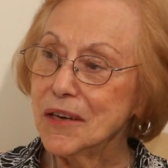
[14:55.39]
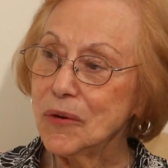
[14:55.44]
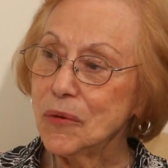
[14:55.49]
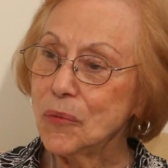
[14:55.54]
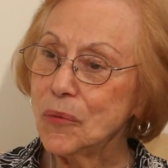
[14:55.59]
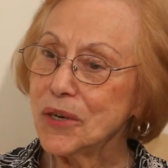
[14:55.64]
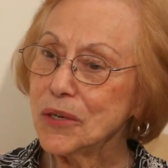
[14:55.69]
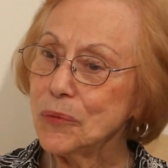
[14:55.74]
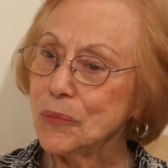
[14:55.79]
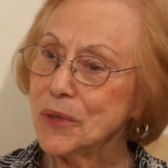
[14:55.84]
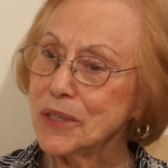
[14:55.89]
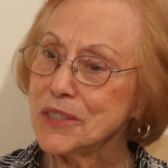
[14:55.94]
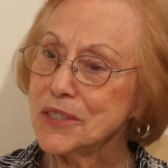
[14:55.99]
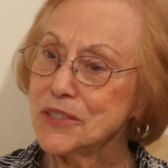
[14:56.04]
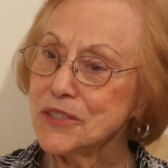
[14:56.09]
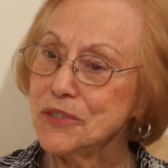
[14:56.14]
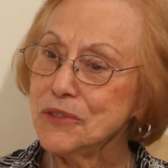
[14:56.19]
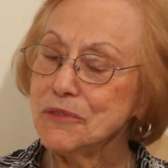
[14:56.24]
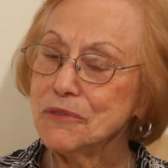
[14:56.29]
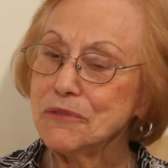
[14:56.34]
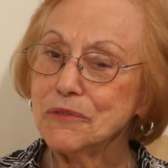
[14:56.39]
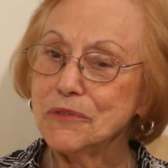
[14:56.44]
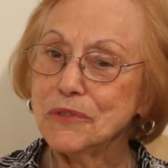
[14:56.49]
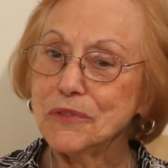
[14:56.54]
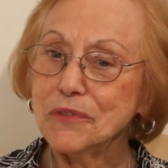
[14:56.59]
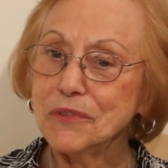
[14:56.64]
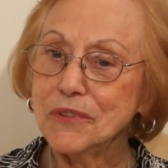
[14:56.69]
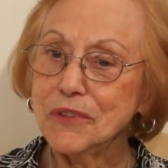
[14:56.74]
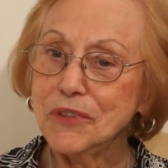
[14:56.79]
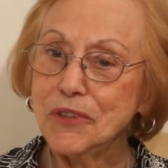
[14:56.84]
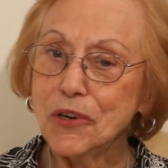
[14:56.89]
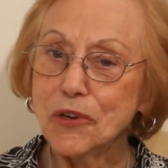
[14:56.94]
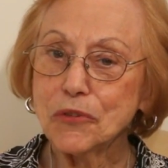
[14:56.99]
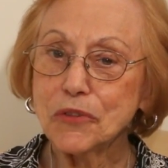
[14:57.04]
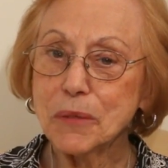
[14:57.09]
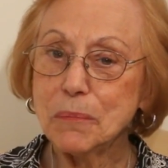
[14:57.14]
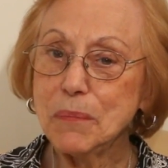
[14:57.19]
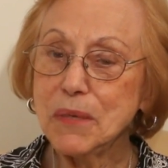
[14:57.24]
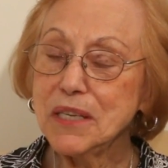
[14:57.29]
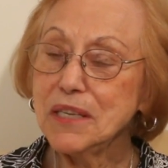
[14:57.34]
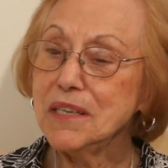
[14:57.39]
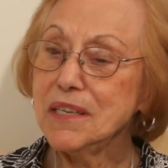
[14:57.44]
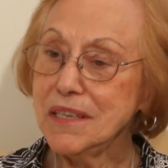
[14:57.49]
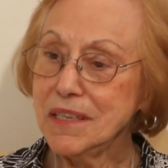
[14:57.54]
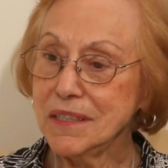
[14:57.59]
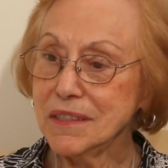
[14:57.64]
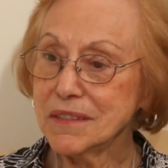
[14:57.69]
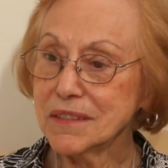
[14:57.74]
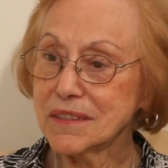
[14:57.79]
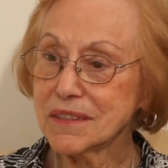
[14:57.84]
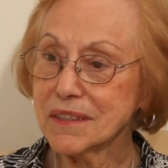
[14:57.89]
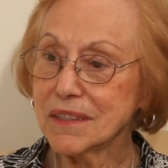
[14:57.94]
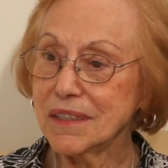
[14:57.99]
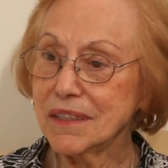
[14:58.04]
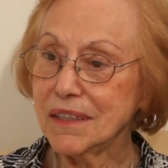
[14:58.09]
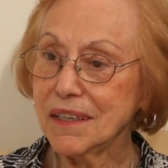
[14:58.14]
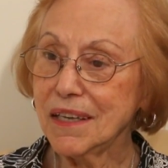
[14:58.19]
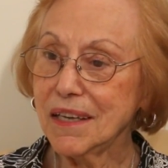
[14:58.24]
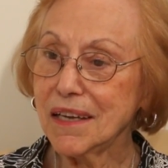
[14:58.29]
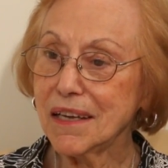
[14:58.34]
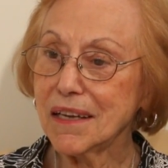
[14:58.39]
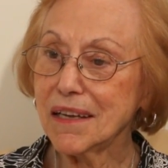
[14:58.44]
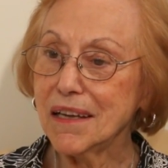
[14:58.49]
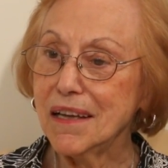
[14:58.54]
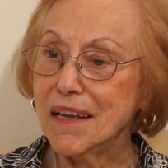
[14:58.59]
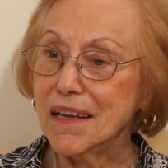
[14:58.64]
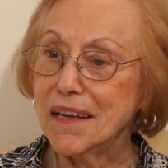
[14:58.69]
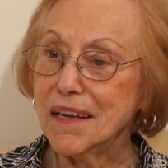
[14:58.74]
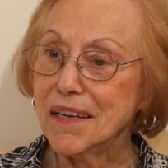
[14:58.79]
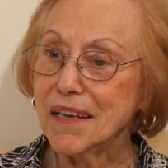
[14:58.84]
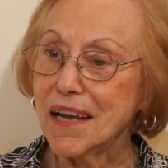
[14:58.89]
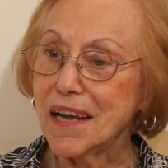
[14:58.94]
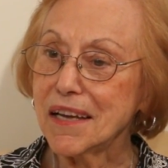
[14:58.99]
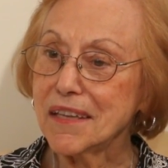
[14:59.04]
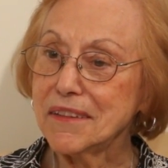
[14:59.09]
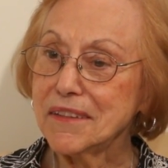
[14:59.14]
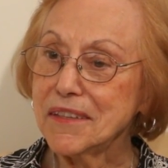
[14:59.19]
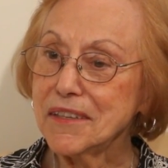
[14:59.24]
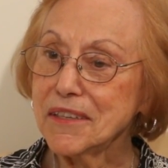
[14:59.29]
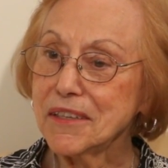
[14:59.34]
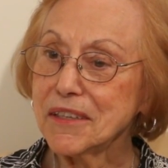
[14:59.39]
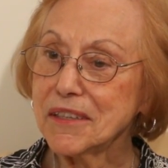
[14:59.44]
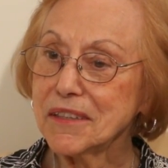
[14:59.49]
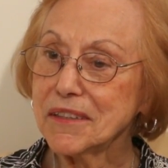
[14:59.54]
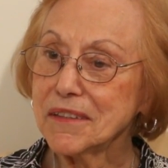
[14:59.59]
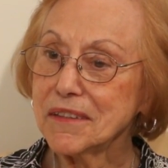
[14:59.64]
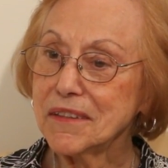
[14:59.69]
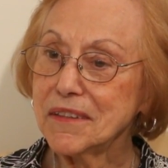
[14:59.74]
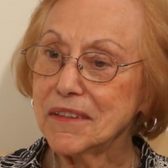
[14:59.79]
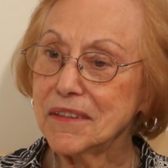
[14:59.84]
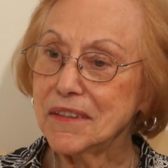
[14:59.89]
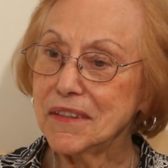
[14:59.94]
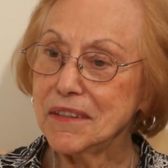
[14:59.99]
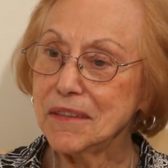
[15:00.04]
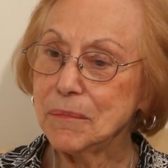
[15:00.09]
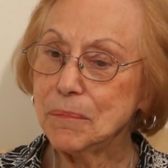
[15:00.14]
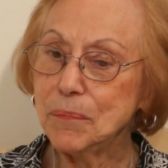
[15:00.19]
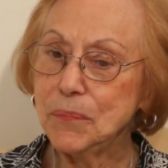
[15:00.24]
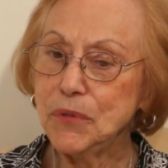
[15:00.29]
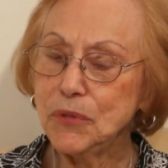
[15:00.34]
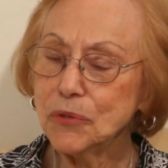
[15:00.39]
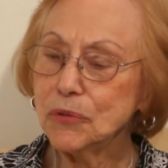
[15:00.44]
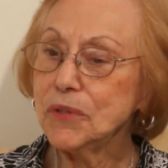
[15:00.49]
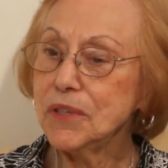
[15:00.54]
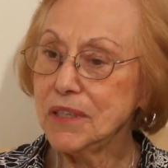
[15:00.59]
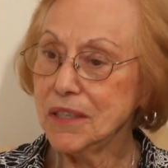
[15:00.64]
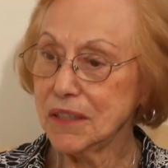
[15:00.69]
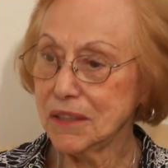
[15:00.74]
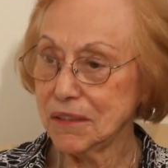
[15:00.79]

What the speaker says: once you know the meanings, I think the beauty